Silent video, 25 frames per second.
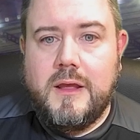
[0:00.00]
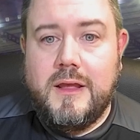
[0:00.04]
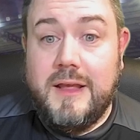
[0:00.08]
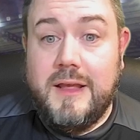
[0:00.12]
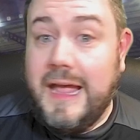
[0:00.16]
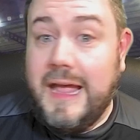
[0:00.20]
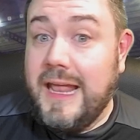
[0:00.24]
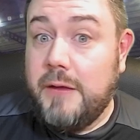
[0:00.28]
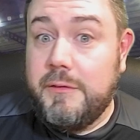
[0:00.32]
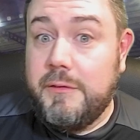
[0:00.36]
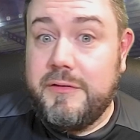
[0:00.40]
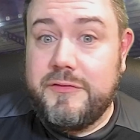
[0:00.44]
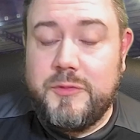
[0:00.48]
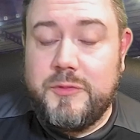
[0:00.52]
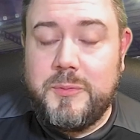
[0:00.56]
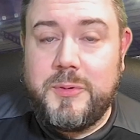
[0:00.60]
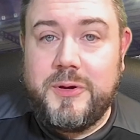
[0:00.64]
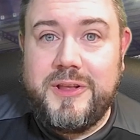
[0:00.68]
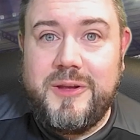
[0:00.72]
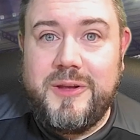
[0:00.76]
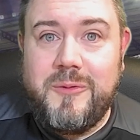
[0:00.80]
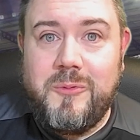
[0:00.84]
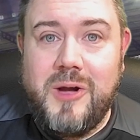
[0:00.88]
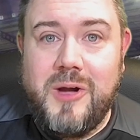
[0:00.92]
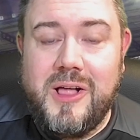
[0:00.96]
Hello,
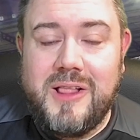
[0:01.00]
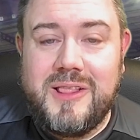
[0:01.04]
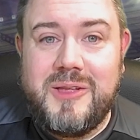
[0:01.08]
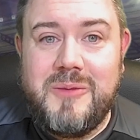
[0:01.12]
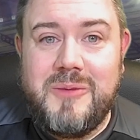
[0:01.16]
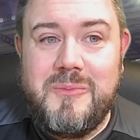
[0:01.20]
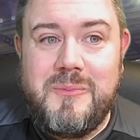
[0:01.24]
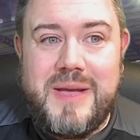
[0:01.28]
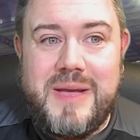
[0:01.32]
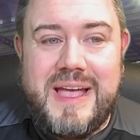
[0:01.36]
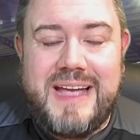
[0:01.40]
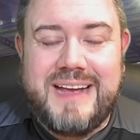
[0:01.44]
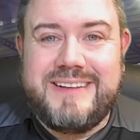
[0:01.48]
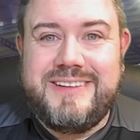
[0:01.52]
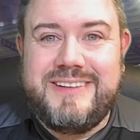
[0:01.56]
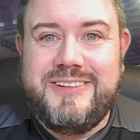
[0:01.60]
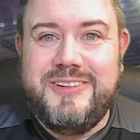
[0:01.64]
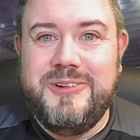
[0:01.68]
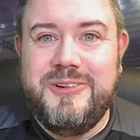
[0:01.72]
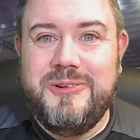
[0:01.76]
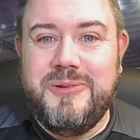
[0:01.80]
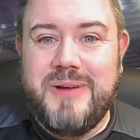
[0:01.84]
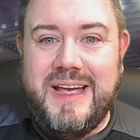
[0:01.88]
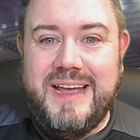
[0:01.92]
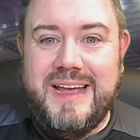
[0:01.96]
everybody, and welcome back
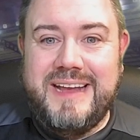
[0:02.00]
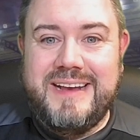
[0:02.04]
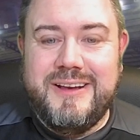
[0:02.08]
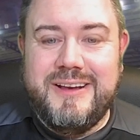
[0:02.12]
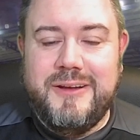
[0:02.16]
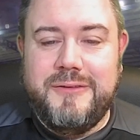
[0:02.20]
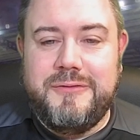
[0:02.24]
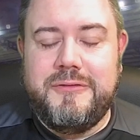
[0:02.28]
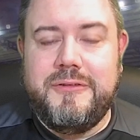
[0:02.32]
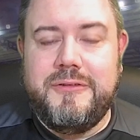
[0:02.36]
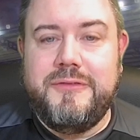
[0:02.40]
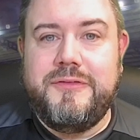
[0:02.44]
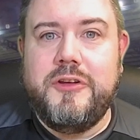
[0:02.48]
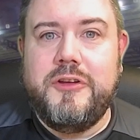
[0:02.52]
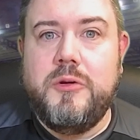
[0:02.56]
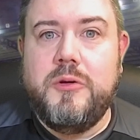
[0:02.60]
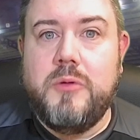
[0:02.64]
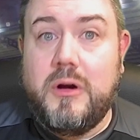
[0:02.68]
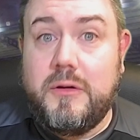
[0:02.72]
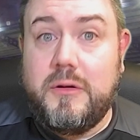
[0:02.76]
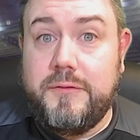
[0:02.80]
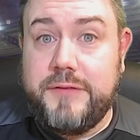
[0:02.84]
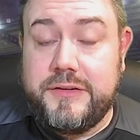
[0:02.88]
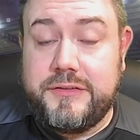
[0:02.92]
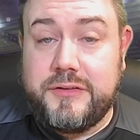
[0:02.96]
to another review
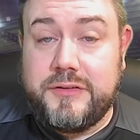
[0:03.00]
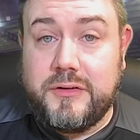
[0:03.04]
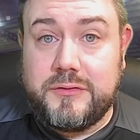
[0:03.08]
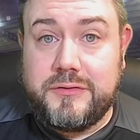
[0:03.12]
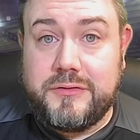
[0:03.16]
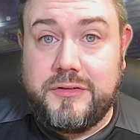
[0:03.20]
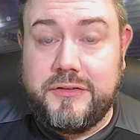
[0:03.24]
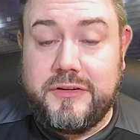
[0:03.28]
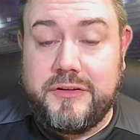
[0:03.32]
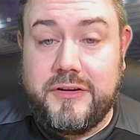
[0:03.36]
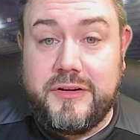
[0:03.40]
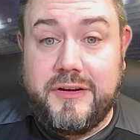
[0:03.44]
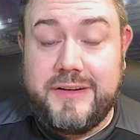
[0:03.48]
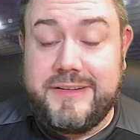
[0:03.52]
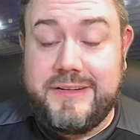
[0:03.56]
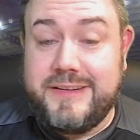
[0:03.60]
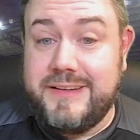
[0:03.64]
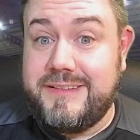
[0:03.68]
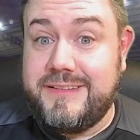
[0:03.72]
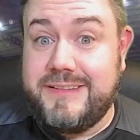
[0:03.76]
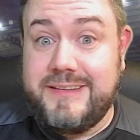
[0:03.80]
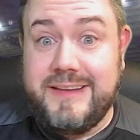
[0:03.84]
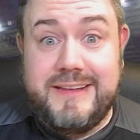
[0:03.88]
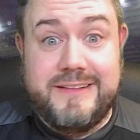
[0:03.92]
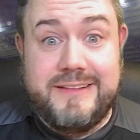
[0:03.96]
of this Oxford United
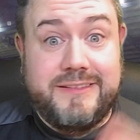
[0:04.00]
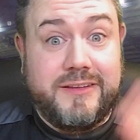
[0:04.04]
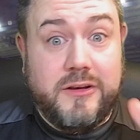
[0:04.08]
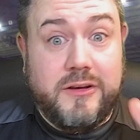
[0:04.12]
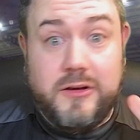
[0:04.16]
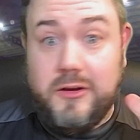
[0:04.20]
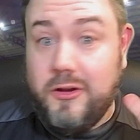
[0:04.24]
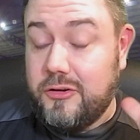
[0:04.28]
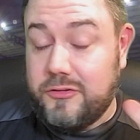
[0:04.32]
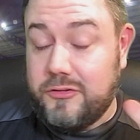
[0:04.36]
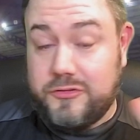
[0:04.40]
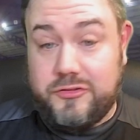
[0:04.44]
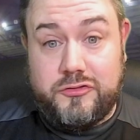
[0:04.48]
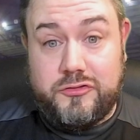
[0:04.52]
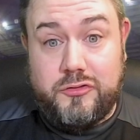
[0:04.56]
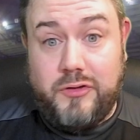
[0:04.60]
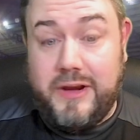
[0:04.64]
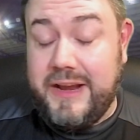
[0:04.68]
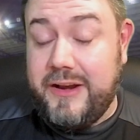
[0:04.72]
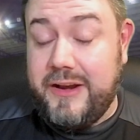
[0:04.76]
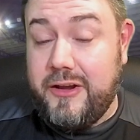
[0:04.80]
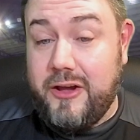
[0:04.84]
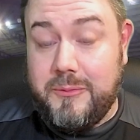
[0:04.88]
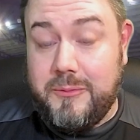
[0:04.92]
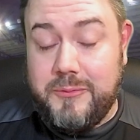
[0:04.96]
season. Look,
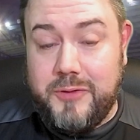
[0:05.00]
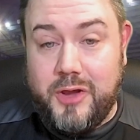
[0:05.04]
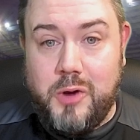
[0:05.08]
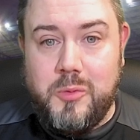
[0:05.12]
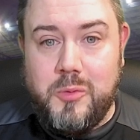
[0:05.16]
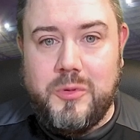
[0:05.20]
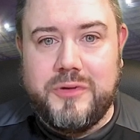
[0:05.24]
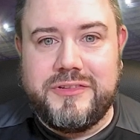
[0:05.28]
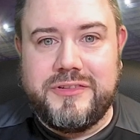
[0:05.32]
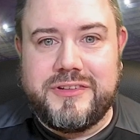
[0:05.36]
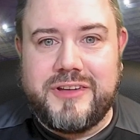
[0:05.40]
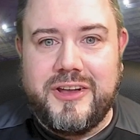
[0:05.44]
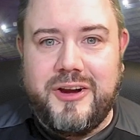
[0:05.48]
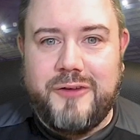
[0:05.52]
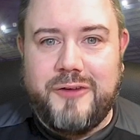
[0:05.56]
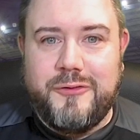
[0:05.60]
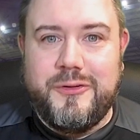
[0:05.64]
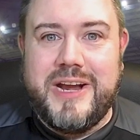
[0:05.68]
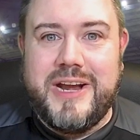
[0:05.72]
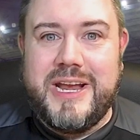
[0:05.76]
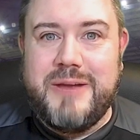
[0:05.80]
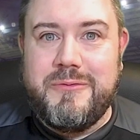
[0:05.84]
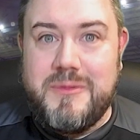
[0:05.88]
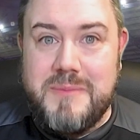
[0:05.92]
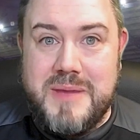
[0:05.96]
straight up, no one's going to
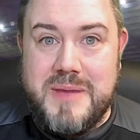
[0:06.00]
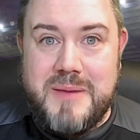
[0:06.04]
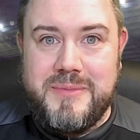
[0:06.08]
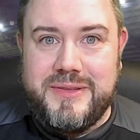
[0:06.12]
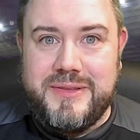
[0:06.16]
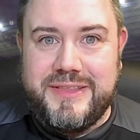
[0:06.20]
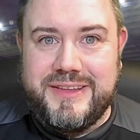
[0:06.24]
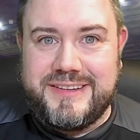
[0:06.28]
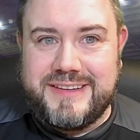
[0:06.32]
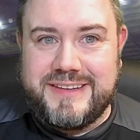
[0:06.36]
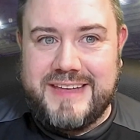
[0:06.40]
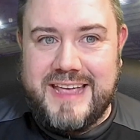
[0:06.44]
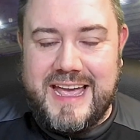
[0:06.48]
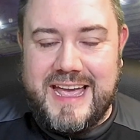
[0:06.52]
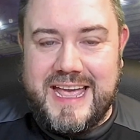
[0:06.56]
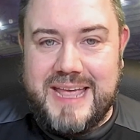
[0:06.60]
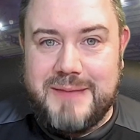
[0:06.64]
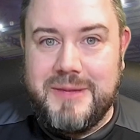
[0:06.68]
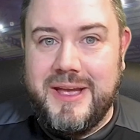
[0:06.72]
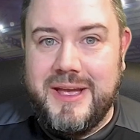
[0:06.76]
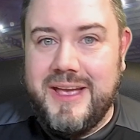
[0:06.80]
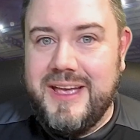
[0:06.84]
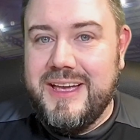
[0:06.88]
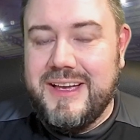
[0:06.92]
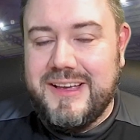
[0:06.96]
really remember this
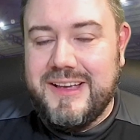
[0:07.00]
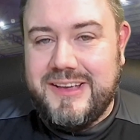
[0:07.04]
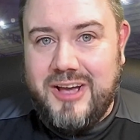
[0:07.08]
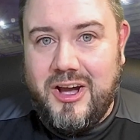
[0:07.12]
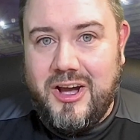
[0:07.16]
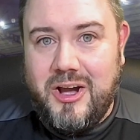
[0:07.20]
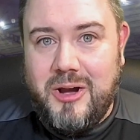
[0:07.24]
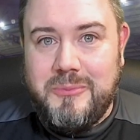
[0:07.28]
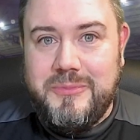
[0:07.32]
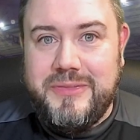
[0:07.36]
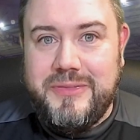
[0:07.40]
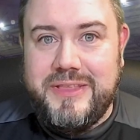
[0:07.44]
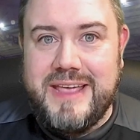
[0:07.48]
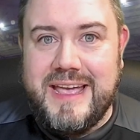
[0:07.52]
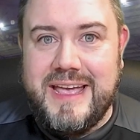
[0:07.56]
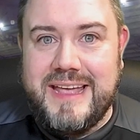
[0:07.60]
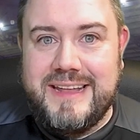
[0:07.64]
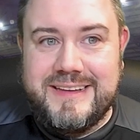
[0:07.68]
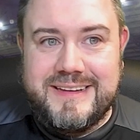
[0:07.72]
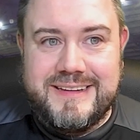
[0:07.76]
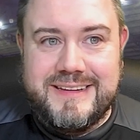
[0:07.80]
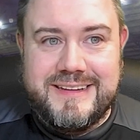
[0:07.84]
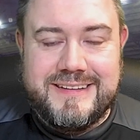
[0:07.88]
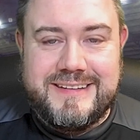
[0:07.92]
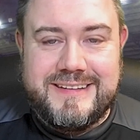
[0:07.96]
game come the end
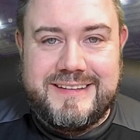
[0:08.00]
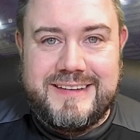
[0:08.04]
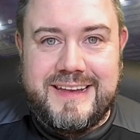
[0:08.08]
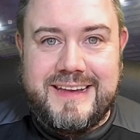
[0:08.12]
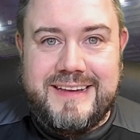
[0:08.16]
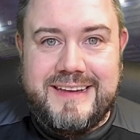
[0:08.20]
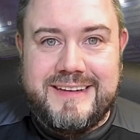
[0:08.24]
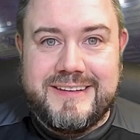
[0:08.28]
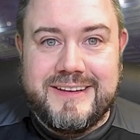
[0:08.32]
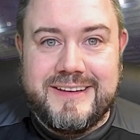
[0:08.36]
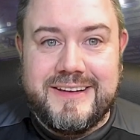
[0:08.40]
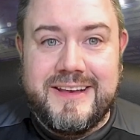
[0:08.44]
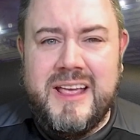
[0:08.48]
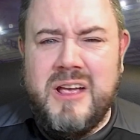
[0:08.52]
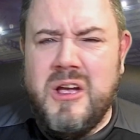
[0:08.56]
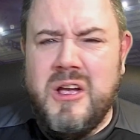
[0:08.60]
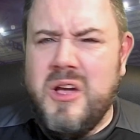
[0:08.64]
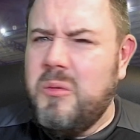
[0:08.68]
of the season.